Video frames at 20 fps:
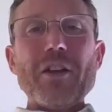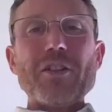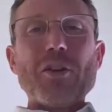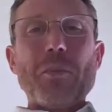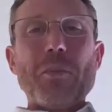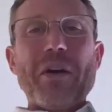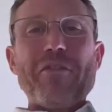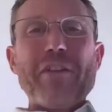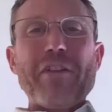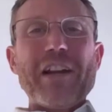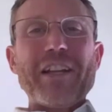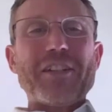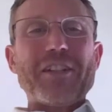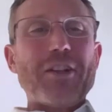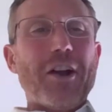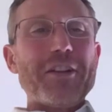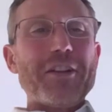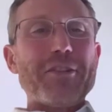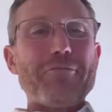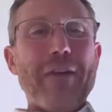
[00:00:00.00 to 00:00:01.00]
So we're really
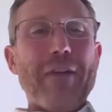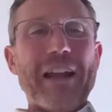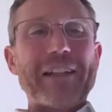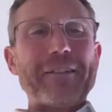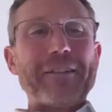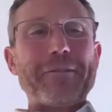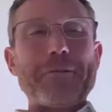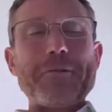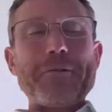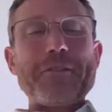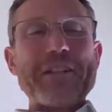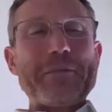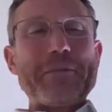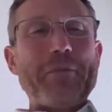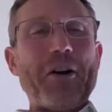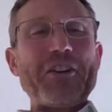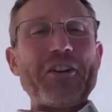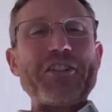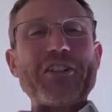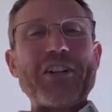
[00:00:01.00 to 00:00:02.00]
starting to rattle through these
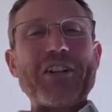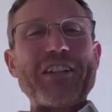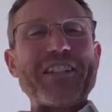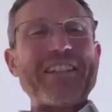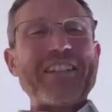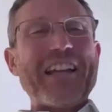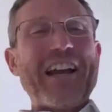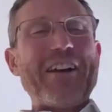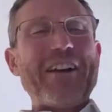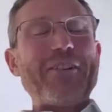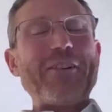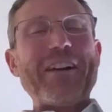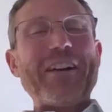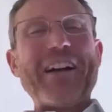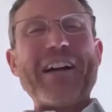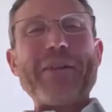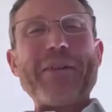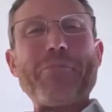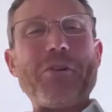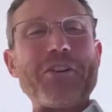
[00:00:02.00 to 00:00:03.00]
postulates now.
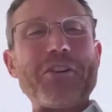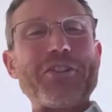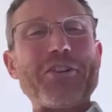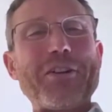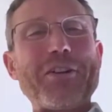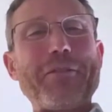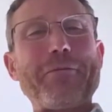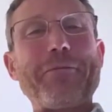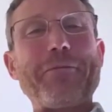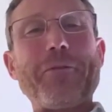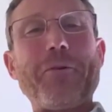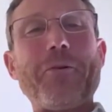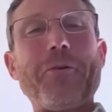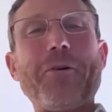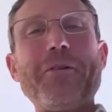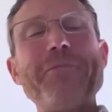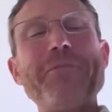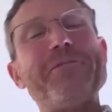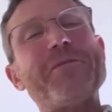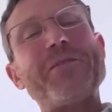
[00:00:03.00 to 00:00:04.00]
Postulate
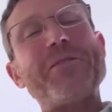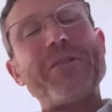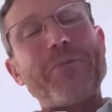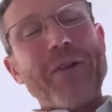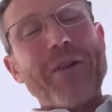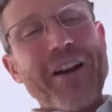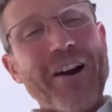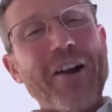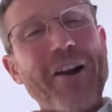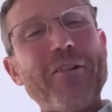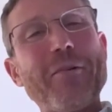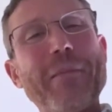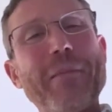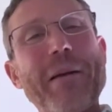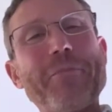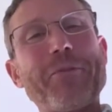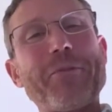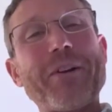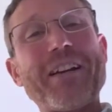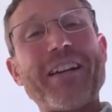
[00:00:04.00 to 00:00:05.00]
4, the way I
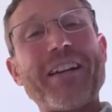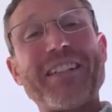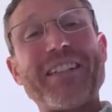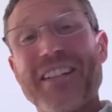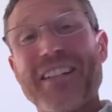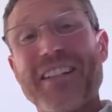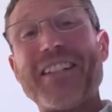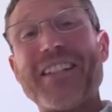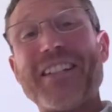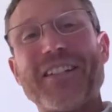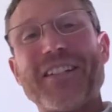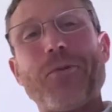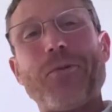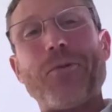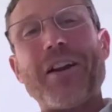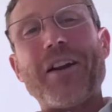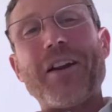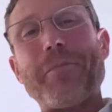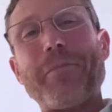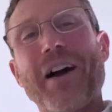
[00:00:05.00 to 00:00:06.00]
remember it is this is the
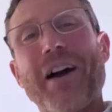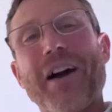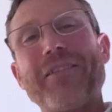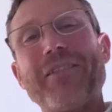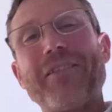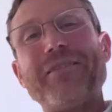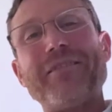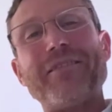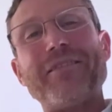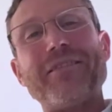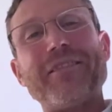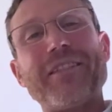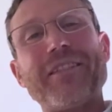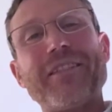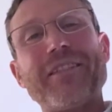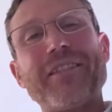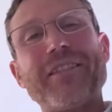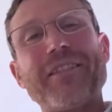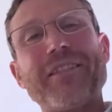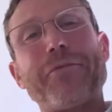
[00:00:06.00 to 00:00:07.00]
one about
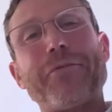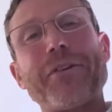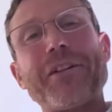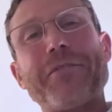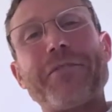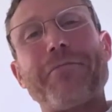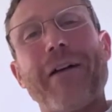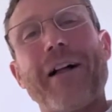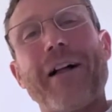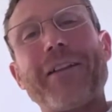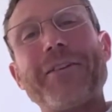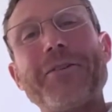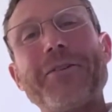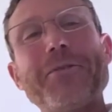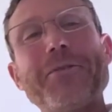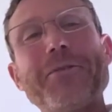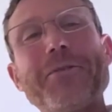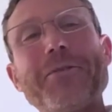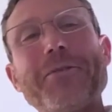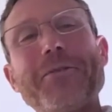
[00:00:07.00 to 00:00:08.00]
the average
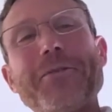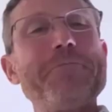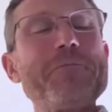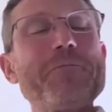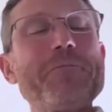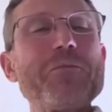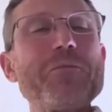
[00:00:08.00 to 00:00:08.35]
values.